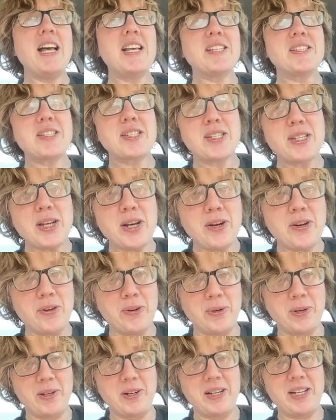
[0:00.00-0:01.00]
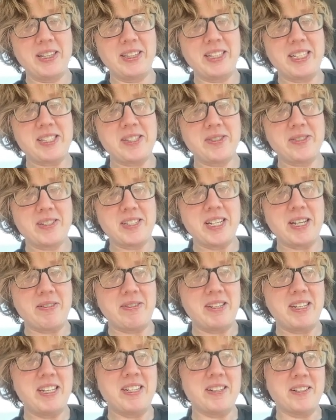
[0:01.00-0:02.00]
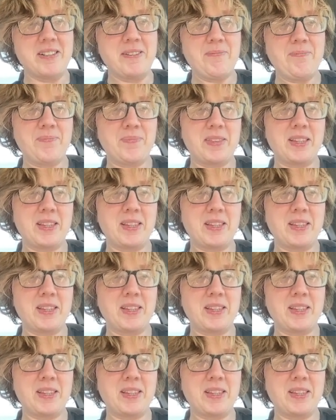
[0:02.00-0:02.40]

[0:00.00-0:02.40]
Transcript: So let's look down here.